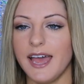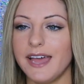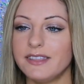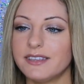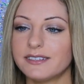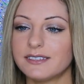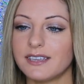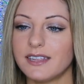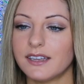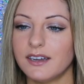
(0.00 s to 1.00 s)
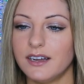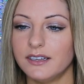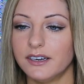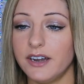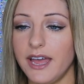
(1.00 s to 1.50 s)
and this is in the
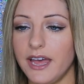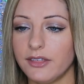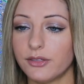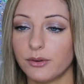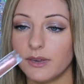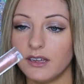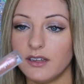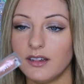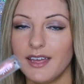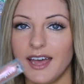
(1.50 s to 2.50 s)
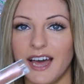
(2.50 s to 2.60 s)
color Ethereal.